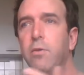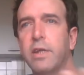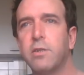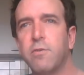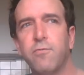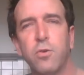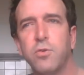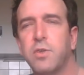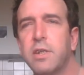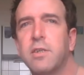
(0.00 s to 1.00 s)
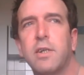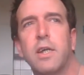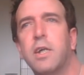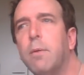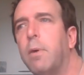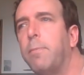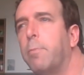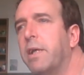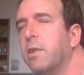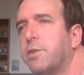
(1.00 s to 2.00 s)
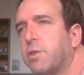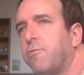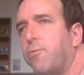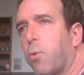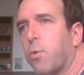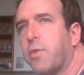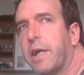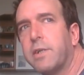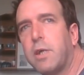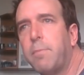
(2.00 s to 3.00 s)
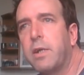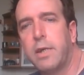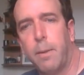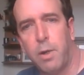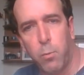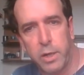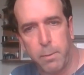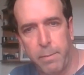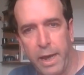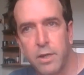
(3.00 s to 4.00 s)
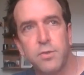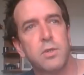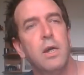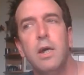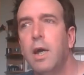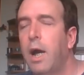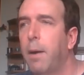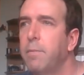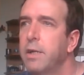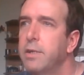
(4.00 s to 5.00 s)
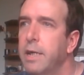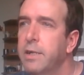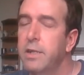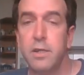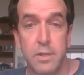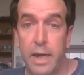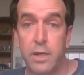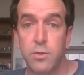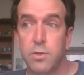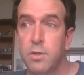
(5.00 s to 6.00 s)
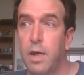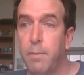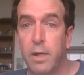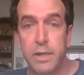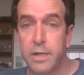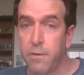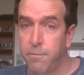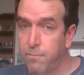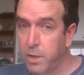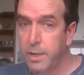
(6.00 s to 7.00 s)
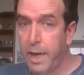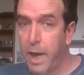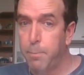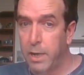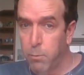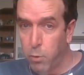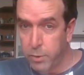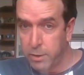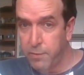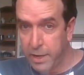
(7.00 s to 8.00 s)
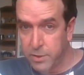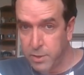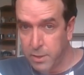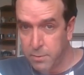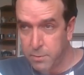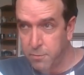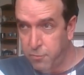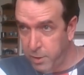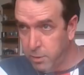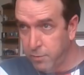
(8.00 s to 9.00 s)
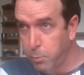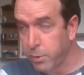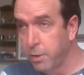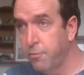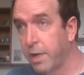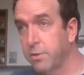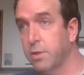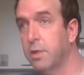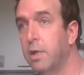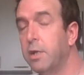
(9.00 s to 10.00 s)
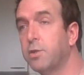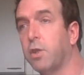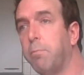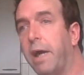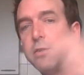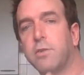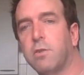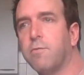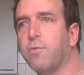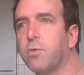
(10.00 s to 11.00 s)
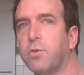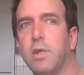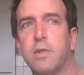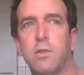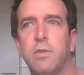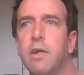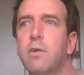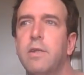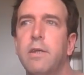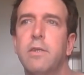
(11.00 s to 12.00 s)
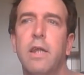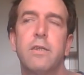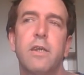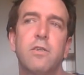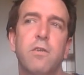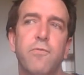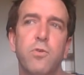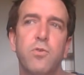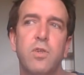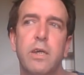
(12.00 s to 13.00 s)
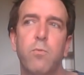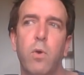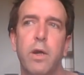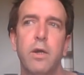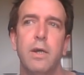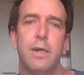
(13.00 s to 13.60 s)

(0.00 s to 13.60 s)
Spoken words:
that's the first thing that's kind of come up. I made a list of 4 things. I'm not wearing a mask. I'm not taking a test. I'm not getting the fucking app, and I won't get a vaccine. Definitively won't get a vaccine. So the mask is the first thing. So that's the first thing where